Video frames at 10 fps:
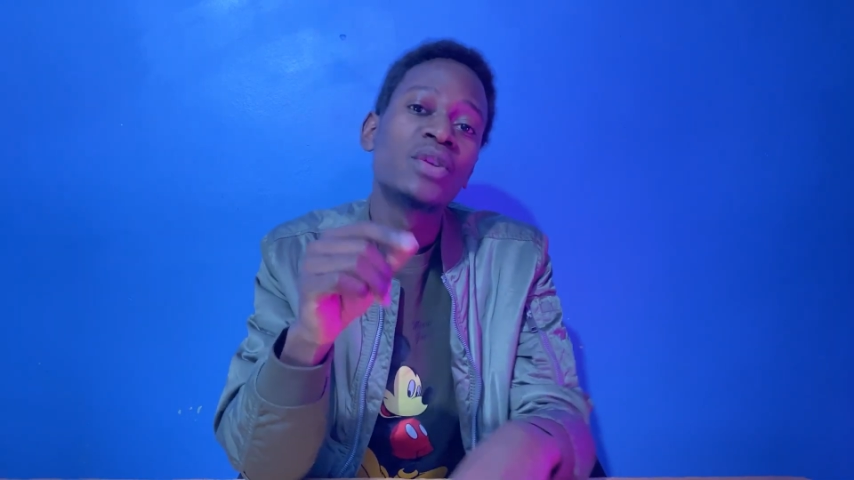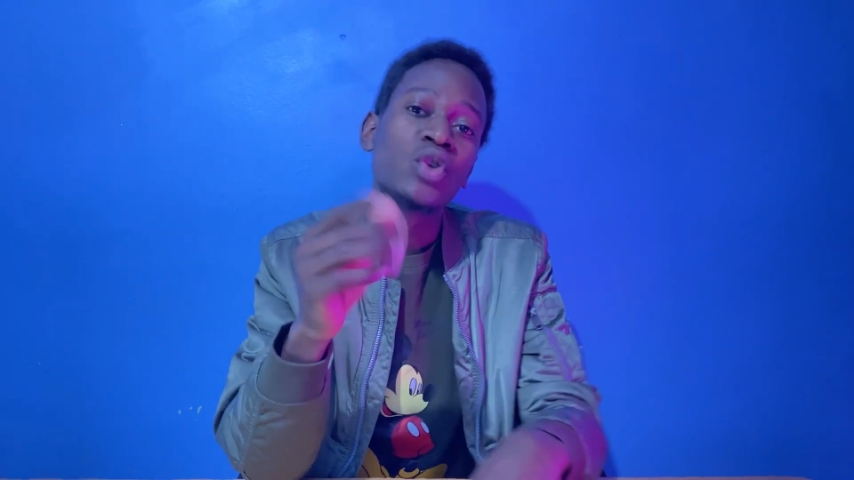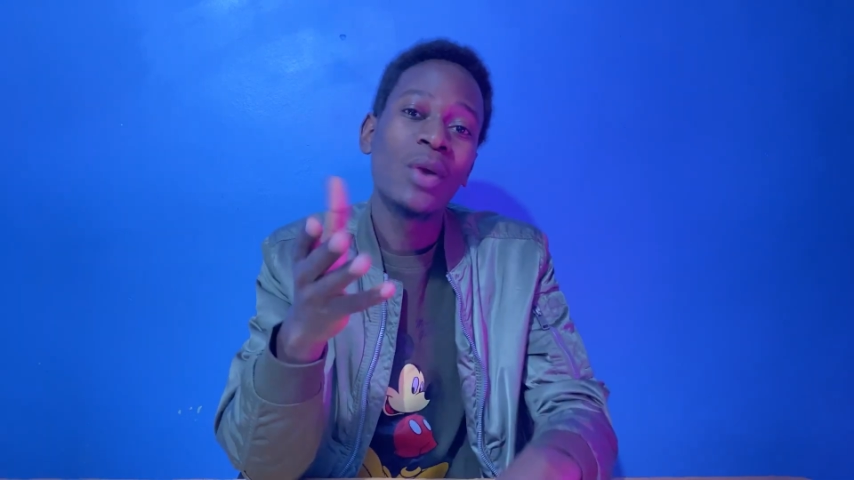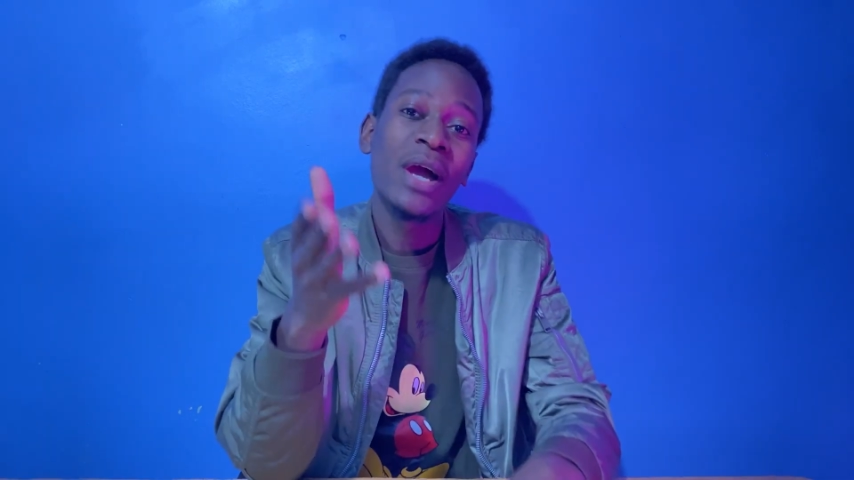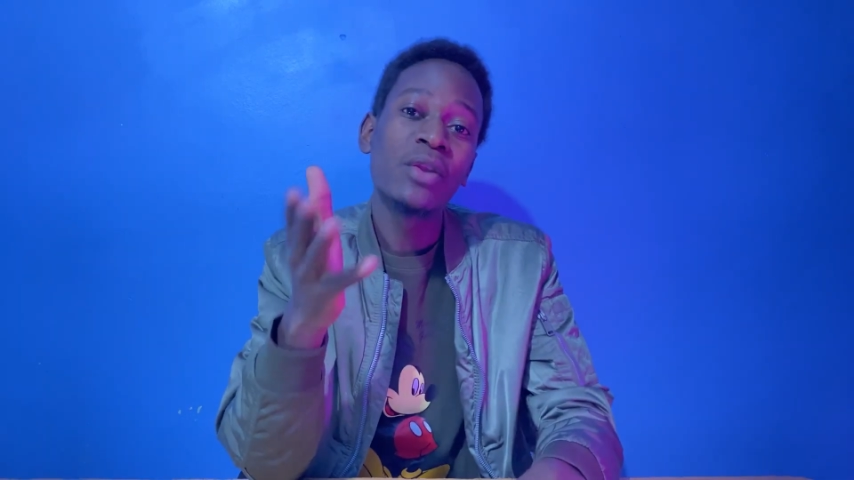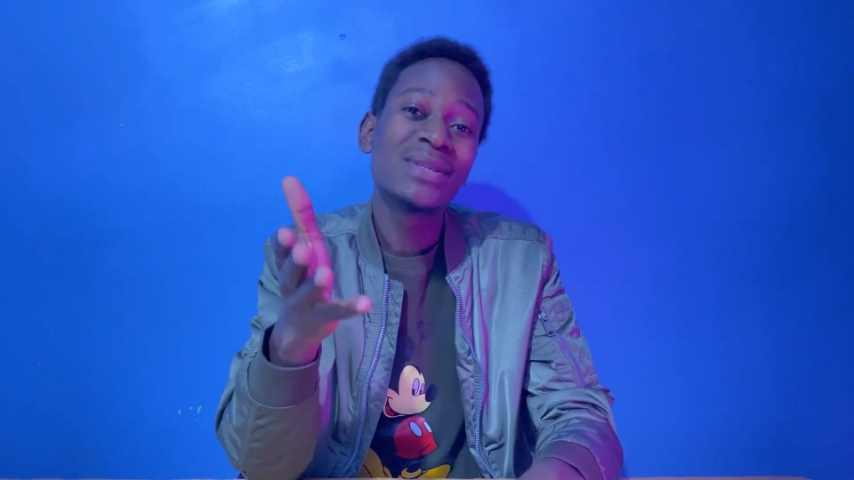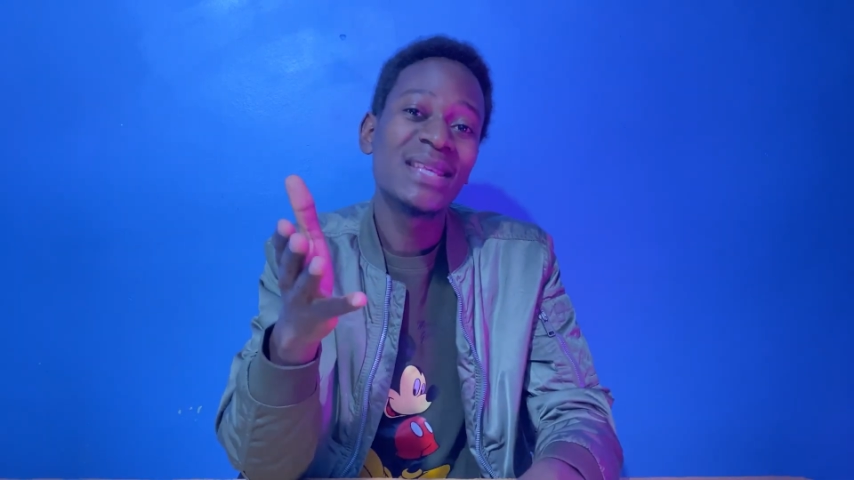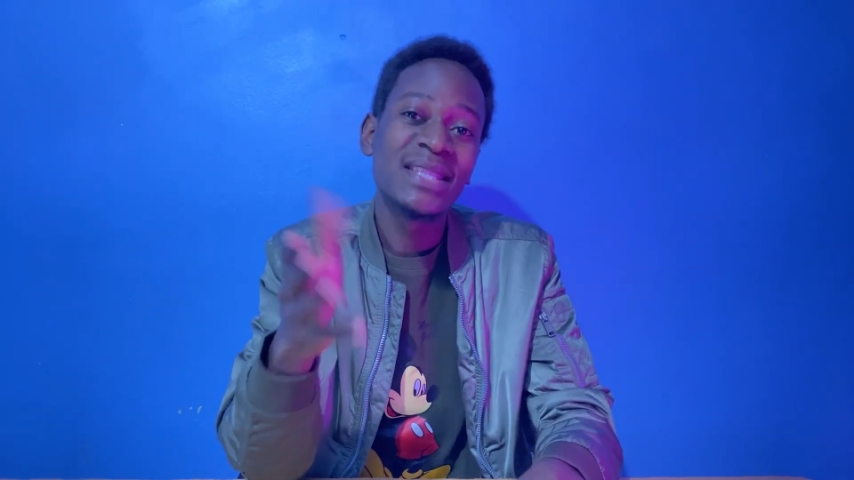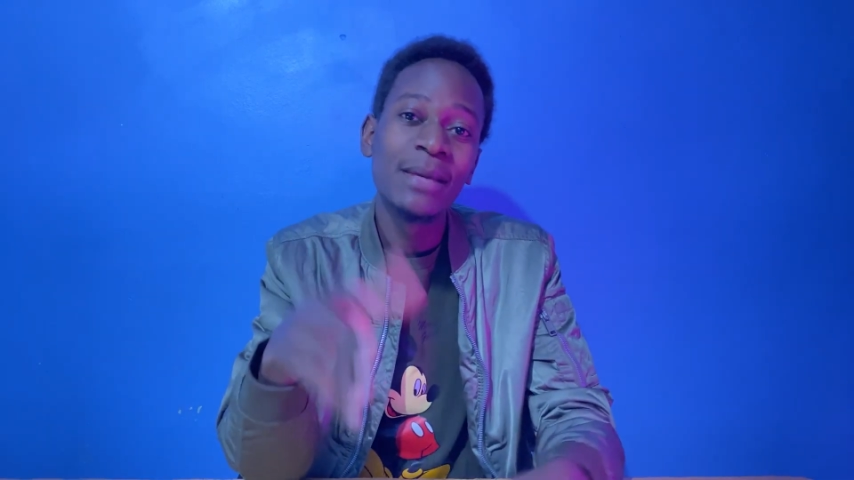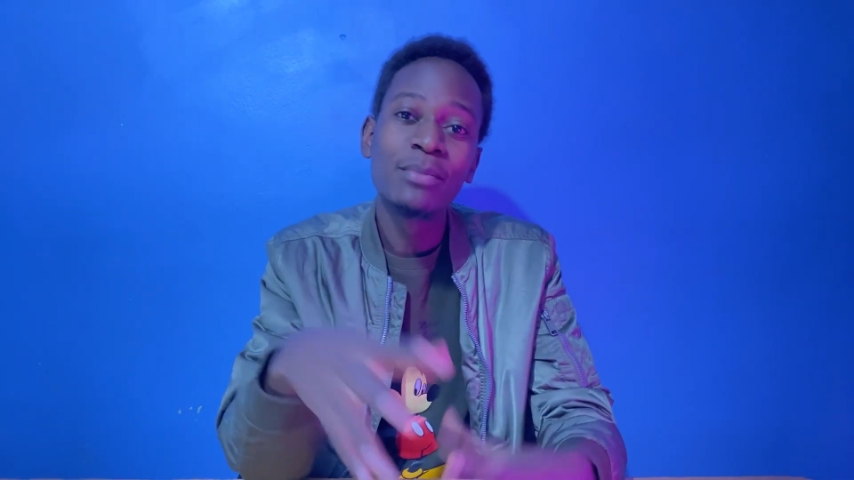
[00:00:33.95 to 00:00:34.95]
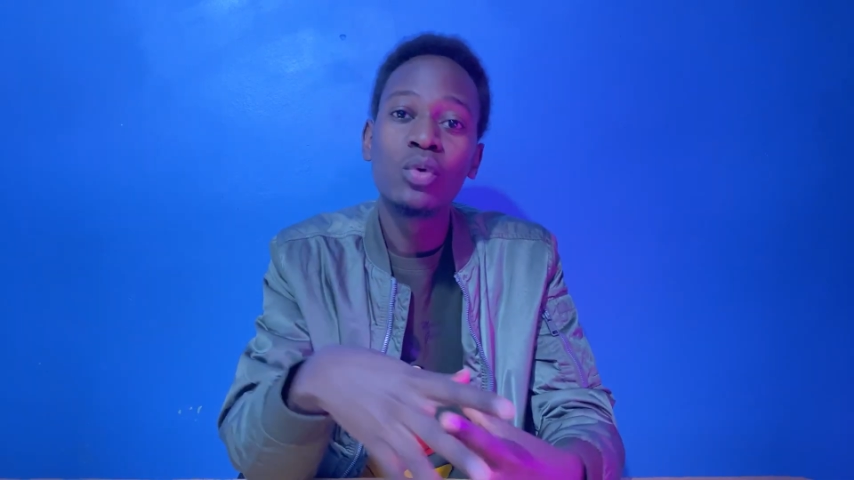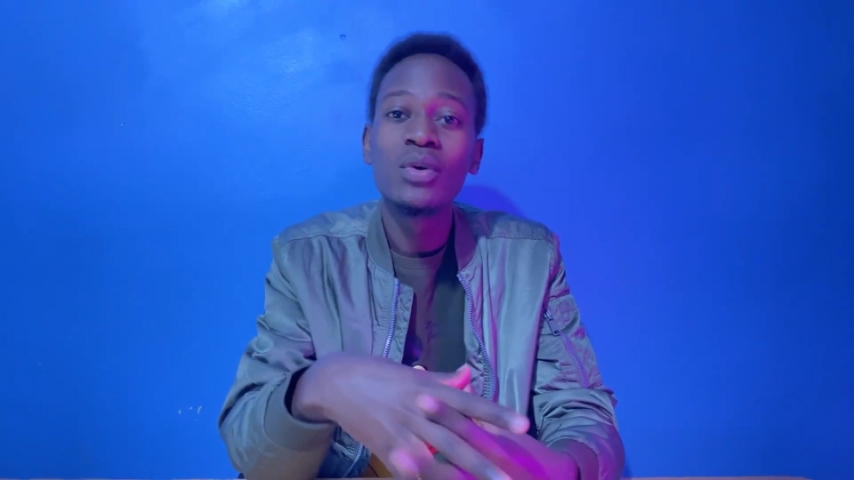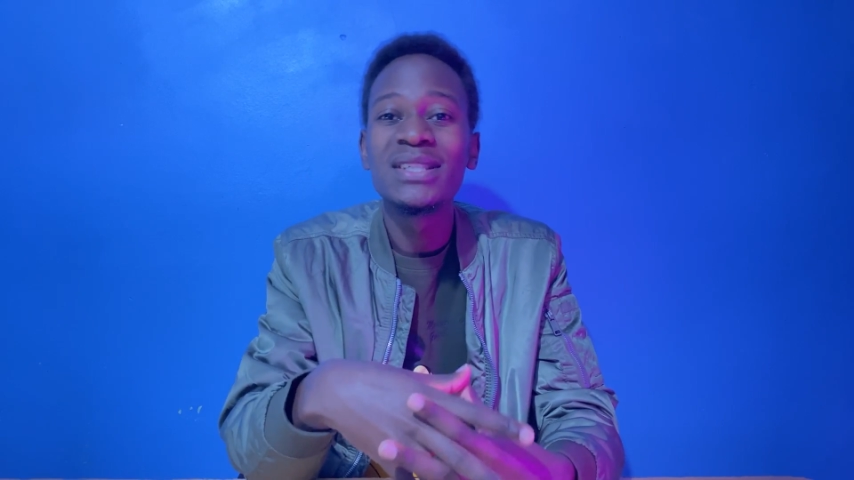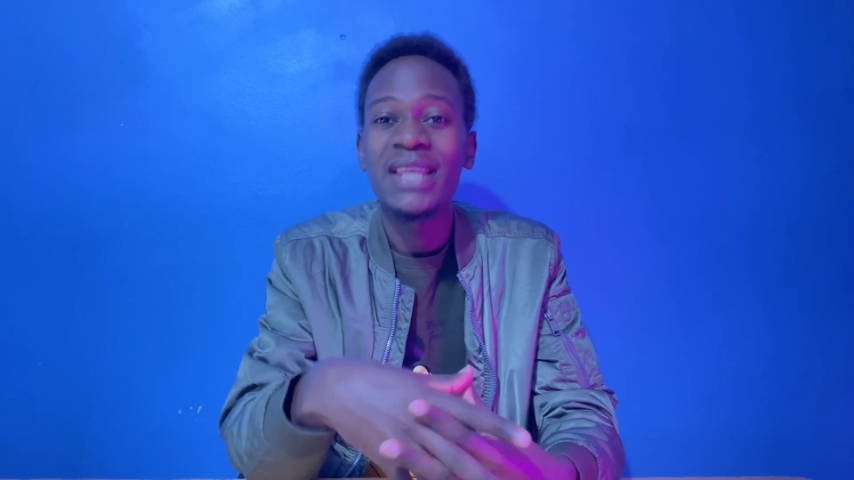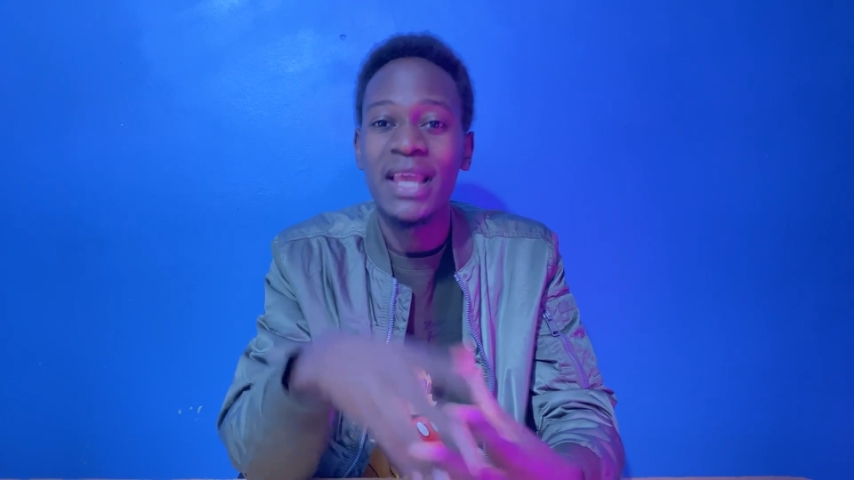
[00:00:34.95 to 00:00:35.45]
so you can use the same
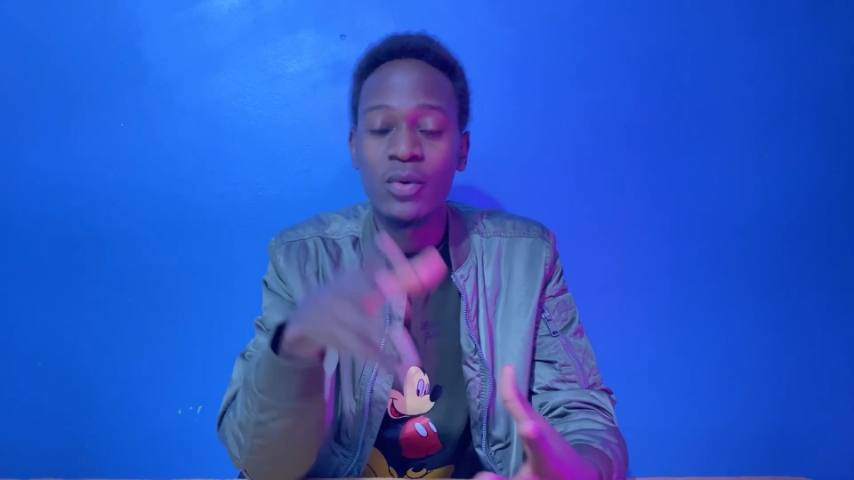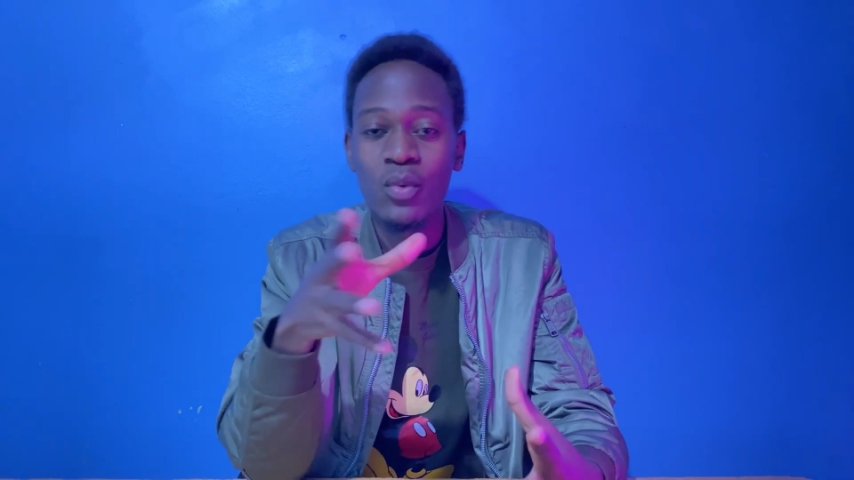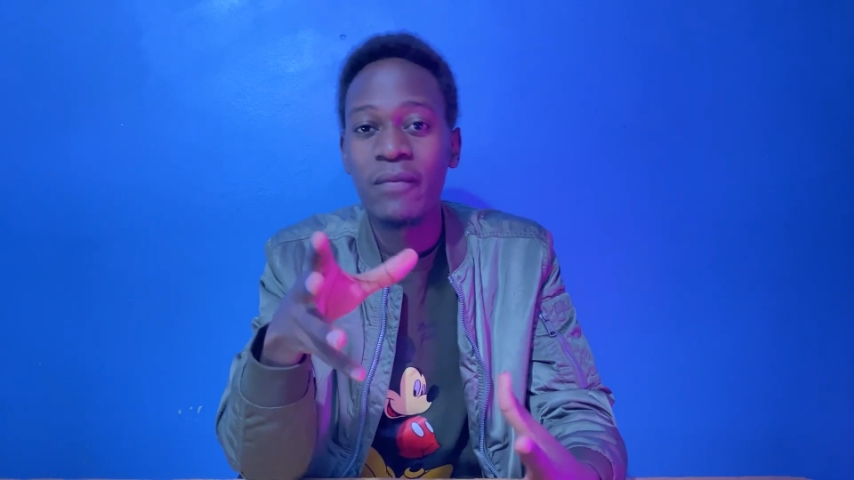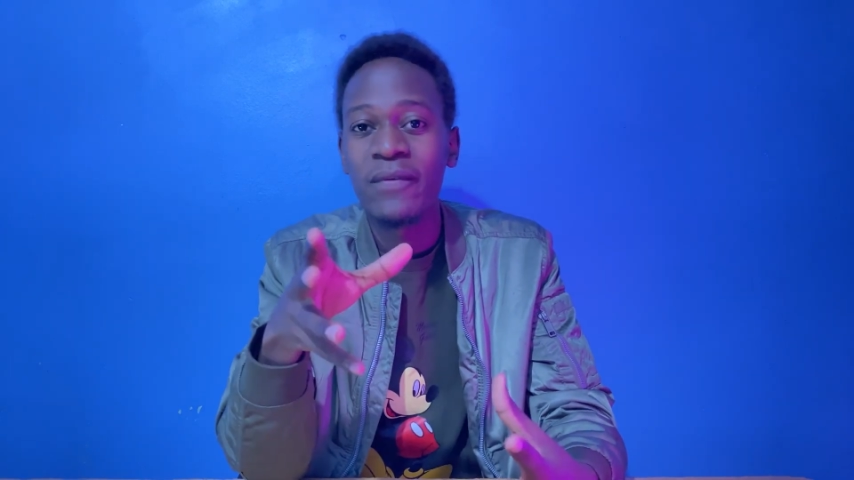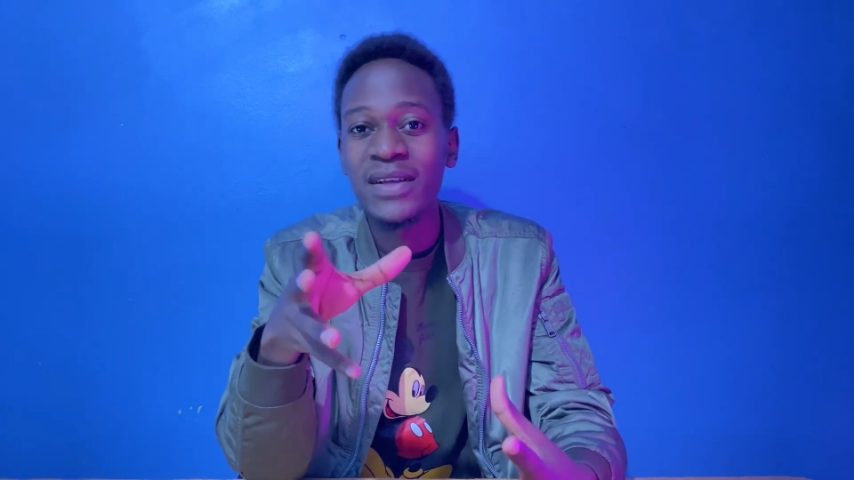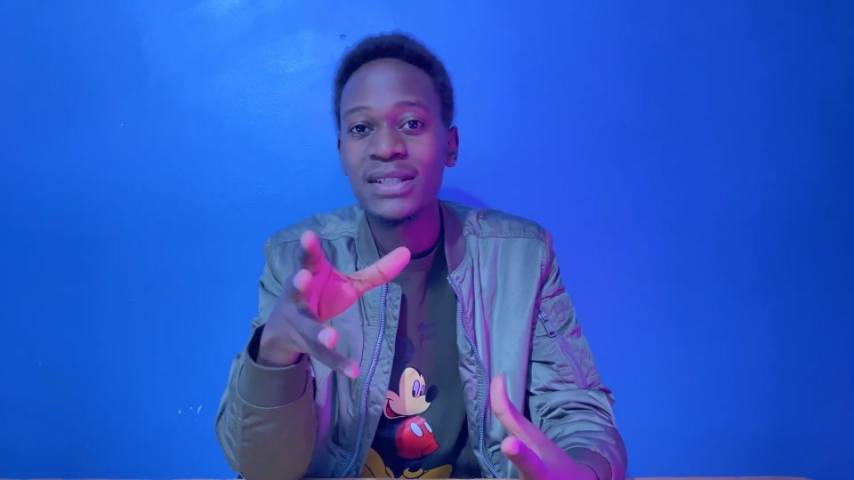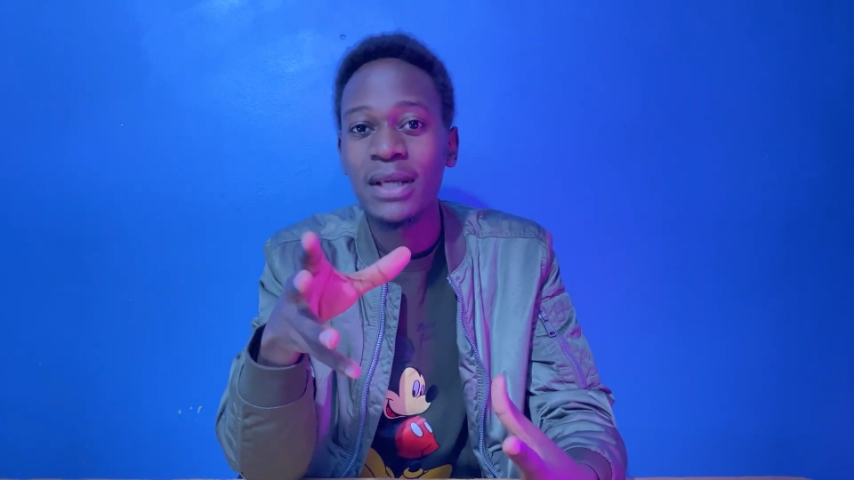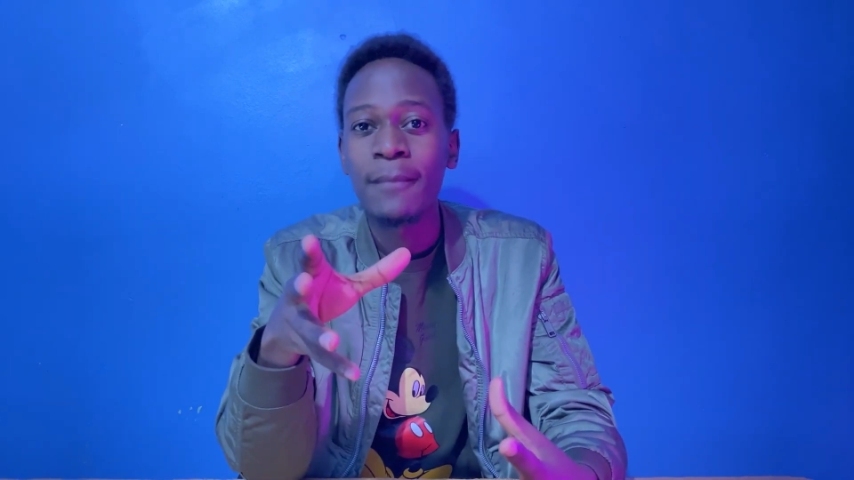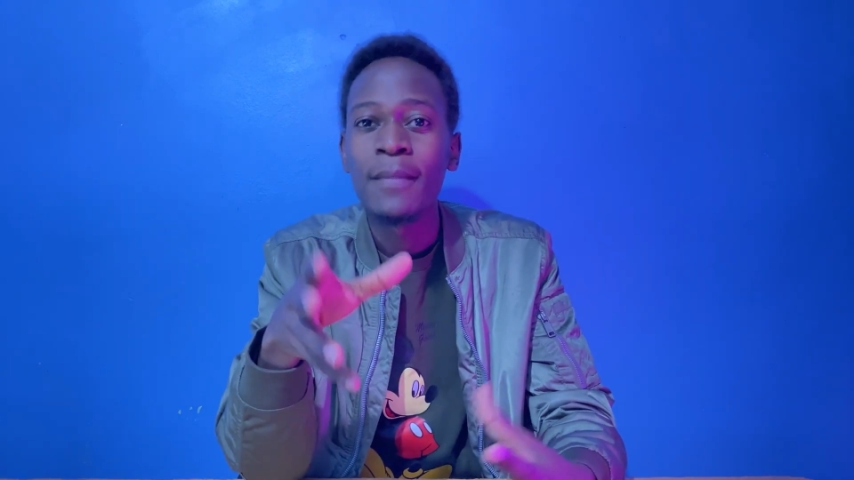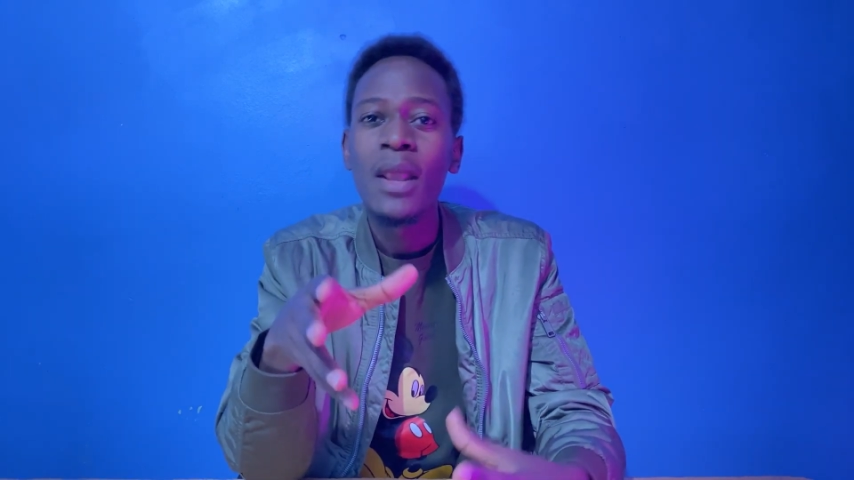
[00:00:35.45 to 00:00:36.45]
tools and grow faster.